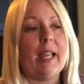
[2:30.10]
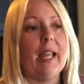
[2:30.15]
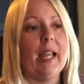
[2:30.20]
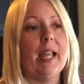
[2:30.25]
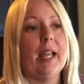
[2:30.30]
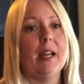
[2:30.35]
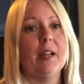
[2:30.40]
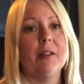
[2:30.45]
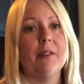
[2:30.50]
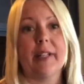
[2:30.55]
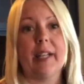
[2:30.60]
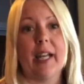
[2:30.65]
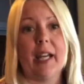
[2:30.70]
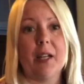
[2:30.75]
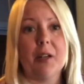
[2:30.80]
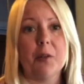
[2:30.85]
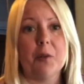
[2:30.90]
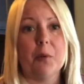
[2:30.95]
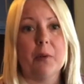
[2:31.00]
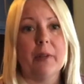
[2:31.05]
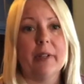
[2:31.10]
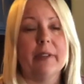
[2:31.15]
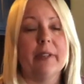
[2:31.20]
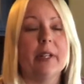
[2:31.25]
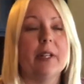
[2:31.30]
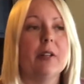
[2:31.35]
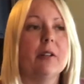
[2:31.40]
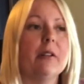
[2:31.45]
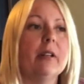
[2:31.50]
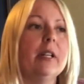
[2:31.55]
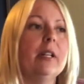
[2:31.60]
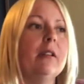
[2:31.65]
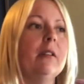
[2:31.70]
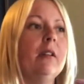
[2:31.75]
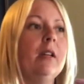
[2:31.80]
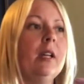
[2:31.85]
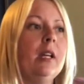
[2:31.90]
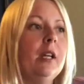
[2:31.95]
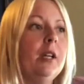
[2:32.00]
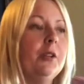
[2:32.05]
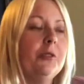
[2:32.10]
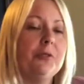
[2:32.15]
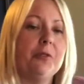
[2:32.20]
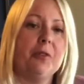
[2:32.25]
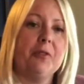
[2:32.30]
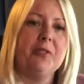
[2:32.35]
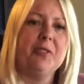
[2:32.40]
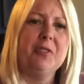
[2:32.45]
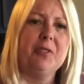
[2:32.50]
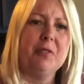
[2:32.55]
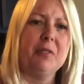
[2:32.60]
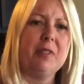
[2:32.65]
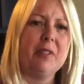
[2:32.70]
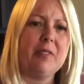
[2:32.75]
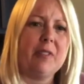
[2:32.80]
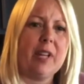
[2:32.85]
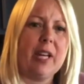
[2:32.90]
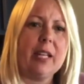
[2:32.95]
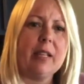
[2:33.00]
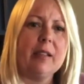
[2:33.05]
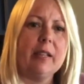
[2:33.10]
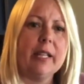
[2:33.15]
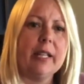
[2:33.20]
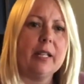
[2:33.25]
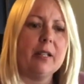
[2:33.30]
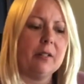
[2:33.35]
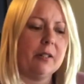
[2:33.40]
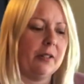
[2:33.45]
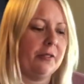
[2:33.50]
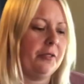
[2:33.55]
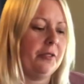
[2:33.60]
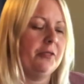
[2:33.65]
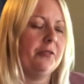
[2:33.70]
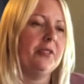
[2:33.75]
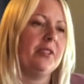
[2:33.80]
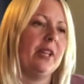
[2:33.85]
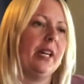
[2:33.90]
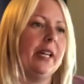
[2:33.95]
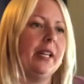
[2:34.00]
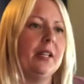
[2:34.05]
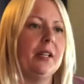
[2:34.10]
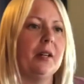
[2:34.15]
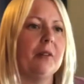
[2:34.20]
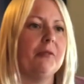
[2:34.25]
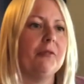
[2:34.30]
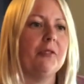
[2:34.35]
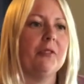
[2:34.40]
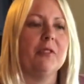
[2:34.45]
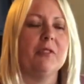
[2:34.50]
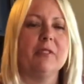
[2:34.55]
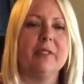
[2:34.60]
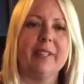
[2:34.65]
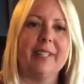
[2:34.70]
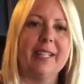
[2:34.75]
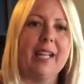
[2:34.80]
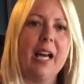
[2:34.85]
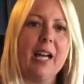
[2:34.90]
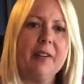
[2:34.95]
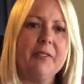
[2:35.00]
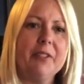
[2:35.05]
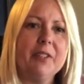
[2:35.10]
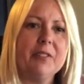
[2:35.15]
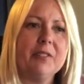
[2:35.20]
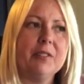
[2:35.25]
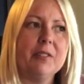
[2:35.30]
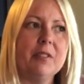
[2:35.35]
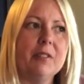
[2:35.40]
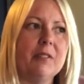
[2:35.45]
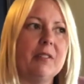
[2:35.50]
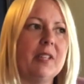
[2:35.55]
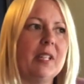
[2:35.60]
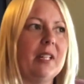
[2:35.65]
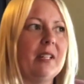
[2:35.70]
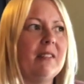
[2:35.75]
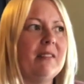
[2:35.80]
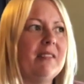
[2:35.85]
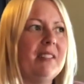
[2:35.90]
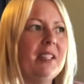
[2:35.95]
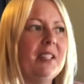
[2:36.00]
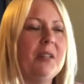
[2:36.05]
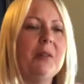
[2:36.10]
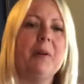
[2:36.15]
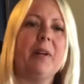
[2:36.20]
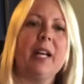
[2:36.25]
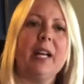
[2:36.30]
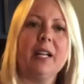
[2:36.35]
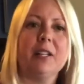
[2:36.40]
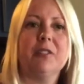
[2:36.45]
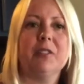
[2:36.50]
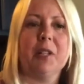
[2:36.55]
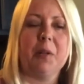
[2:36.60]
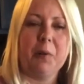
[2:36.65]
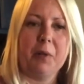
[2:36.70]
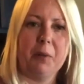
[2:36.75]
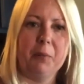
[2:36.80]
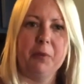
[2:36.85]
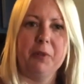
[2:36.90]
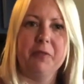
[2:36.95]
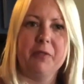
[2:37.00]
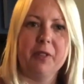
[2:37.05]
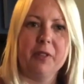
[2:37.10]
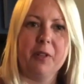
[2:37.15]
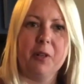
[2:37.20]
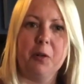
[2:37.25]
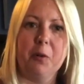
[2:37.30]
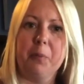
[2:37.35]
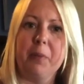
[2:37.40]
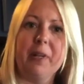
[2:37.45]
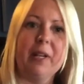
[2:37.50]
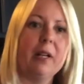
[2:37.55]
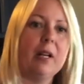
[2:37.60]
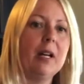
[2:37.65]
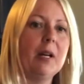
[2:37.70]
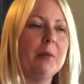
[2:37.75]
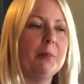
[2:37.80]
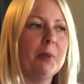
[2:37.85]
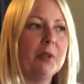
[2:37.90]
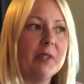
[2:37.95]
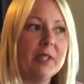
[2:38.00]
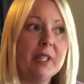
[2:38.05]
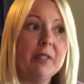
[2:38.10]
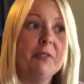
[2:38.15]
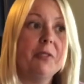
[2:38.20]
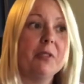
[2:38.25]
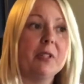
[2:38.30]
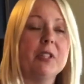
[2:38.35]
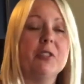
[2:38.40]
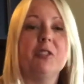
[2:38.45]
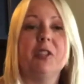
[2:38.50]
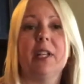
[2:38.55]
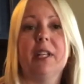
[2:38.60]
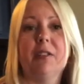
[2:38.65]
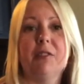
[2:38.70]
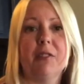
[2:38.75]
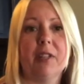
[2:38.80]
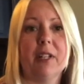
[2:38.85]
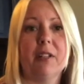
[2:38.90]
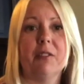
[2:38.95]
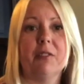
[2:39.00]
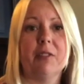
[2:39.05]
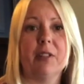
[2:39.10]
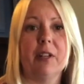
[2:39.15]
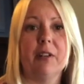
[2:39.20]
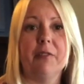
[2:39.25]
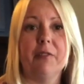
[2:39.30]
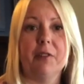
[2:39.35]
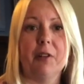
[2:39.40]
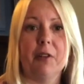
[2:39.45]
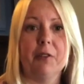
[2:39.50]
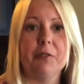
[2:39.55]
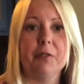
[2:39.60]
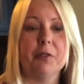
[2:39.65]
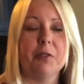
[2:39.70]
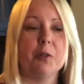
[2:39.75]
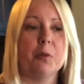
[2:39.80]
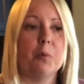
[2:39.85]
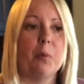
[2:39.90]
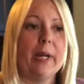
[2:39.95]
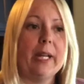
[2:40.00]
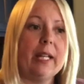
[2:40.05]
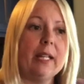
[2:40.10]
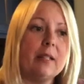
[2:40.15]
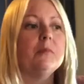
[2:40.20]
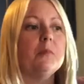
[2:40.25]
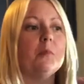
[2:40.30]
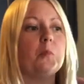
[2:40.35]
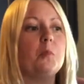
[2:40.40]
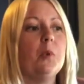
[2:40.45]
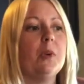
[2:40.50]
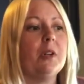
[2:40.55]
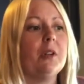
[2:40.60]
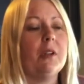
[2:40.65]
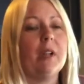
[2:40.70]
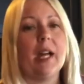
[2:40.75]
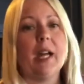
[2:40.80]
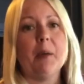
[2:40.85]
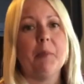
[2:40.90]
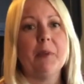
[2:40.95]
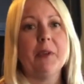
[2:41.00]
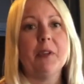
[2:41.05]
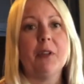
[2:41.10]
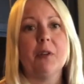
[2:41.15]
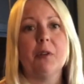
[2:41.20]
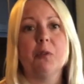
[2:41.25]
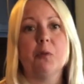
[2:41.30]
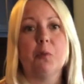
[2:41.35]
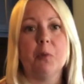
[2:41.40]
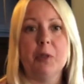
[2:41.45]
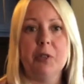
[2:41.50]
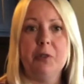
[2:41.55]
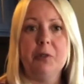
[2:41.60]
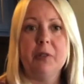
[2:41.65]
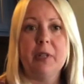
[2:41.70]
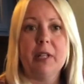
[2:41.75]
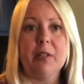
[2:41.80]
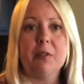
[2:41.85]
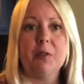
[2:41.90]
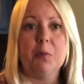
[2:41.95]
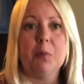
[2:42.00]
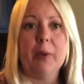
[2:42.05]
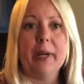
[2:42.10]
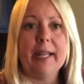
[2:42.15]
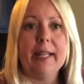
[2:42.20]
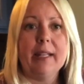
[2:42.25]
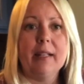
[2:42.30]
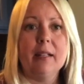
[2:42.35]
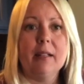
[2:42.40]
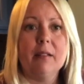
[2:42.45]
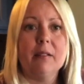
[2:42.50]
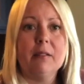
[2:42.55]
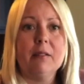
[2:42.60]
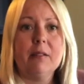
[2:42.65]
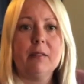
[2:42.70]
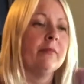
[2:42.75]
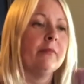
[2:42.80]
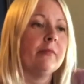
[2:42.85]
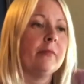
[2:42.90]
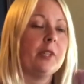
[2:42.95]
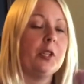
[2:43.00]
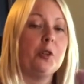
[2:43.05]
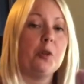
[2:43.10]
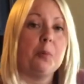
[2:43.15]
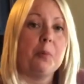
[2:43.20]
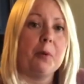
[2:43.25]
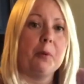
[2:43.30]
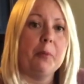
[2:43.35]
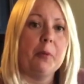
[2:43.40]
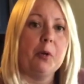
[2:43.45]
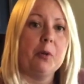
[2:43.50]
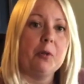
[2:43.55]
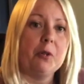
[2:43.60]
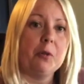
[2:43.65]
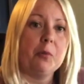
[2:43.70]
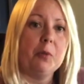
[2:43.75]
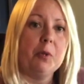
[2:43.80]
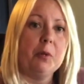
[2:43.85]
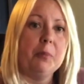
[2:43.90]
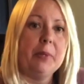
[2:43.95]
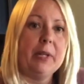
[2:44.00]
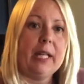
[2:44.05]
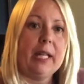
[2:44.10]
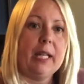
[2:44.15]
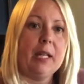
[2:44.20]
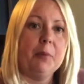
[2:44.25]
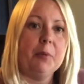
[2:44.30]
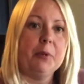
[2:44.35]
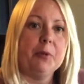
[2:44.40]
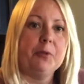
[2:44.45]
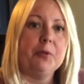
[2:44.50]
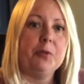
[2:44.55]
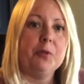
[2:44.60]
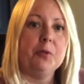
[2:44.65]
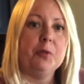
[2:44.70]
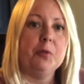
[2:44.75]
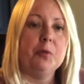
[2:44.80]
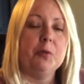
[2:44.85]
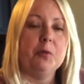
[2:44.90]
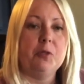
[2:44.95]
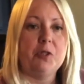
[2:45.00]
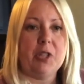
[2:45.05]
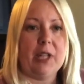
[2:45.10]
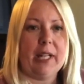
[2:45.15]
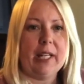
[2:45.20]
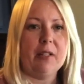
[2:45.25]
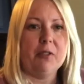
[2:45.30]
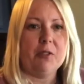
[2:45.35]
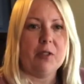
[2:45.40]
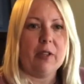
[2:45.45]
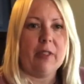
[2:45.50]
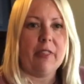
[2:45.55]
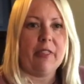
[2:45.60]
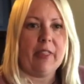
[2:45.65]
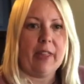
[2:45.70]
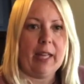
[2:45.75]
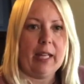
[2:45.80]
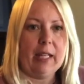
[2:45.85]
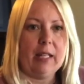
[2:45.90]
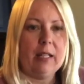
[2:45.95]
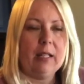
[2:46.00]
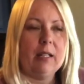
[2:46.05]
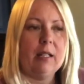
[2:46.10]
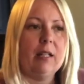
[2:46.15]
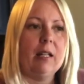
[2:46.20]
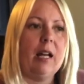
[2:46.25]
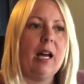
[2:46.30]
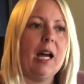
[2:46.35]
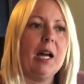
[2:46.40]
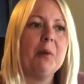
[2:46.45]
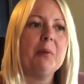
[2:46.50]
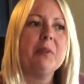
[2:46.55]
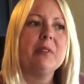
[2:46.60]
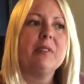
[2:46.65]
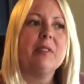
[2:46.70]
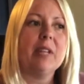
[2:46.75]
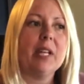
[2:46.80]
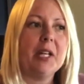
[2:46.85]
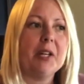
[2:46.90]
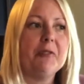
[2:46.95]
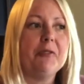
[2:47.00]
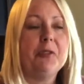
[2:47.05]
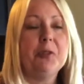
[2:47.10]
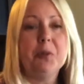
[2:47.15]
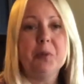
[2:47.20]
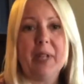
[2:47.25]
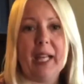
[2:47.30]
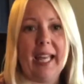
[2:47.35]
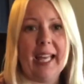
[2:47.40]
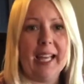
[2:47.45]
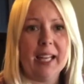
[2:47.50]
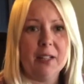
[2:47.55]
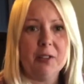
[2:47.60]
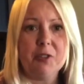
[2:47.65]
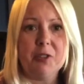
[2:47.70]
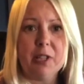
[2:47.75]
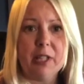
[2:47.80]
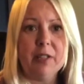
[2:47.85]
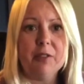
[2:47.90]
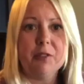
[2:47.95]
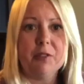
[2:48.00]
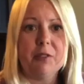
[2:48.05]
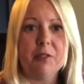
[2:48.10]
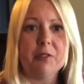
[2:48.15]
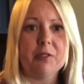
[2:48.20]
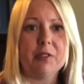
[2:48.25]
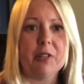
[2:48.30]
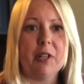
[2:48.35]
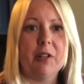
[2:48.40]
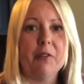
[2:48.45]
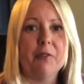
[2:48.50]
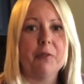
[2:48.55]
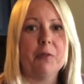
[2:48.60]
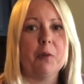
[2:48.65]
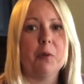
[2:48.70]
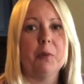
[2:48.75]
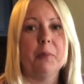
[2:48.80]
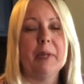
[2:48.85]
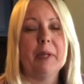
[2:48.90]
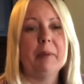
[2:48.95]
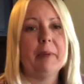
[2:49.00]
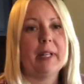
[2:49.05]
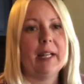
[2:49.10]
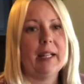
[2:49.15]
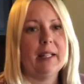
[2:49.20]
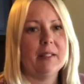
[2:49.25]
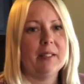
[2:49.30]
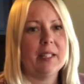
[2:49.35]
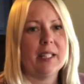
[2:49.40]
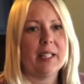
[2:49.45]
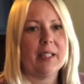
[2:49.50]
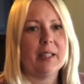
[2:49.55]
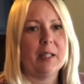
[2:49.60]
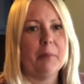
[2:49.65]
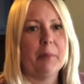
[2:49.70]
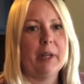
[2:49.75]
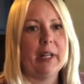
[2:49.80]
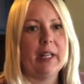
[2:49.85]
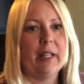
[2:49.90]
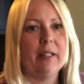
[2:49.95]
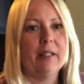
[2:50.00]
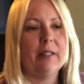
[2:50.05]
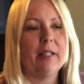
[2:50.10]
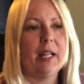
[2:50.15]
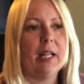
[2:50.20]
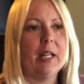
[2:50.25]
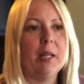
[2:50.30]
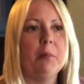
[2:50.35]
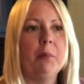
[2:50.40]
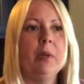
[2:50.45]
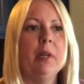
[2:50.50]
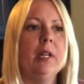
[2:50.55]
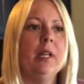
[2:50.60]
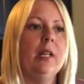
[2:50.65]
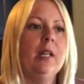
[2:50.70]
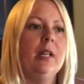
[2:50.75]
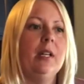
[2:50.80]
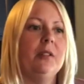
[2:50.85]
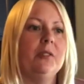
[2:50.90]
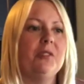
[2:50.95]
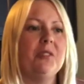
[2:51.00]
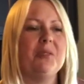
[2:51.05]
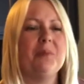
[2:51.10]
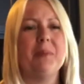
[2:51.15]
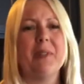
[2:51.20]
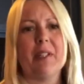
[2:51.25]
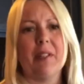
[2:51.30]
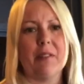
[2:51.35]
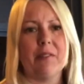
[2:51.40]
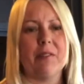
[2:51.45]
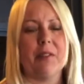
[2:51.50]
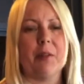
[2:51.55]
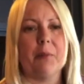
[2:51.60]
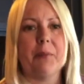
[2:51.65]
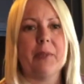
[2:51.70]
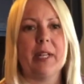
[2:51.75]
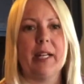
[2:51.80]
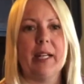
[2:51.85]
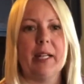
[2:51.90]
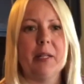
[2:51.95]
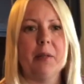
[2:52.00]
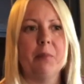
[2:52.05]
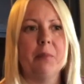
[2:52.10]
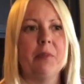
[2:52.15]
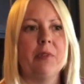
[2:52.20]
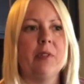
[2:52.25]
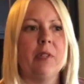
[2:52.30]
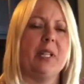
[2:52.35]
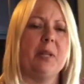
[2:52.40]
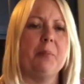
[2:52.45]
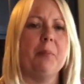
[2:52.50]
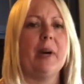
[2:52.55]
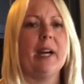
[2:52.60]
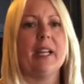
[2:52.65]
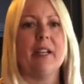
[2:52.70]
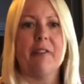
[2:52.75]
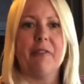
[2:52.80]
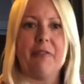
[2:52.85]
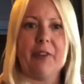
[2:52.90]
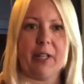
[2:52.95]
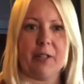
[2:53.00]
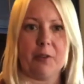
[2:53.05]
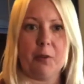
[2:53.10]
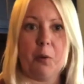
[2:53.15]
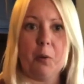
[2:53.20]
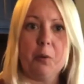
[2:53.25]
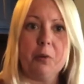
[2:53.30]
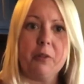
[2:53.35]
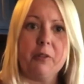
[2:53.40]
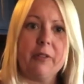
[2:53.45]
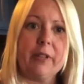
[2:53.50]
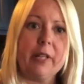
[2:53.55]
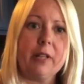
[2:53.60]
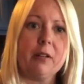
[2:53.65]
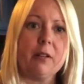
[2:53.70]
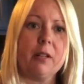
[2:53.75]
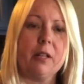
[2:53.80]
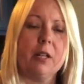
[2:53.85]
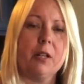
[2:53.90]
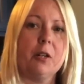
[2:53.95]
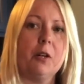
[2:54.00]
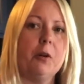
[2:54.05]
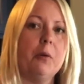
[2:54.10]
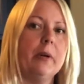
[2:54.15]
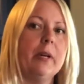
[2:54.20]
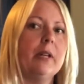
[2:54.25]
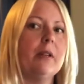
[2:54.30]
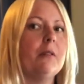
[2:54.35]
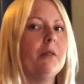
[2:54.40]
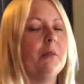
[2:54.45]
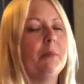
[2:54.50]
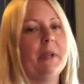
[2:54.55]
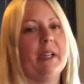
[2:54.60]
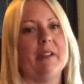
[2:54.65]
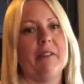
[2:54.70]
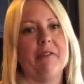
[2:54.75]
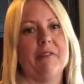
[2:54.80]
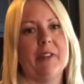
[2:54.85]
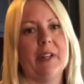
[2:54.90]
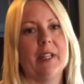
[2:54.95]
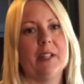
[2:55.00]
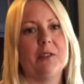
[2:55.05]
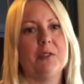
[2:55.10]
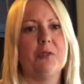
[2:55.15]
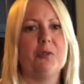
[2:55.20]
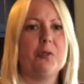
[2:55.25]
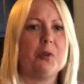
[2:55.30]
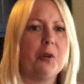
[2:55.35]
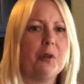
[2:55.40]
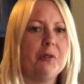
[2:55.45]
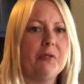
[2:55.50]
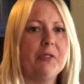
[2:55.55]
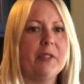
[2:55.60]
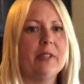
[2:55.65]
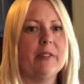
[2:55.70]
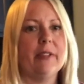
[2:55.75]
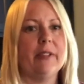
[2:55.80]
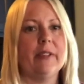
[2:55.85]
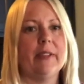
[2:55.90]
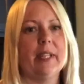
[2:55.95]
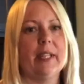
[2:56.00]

and the category that you're in. So if you do decide later, if you've signed up for the novice and you think, you know what, actually I want to move to the open, I believe you can change that yourself and also your weight. What'll happen though is when you get to weigh-ins, your promoter will be able to change it then. I would say if you can change it yourself, or maybe contact them ahead of time, just because sometimes it might affect the order that you're going to go in, or it may affect trophies and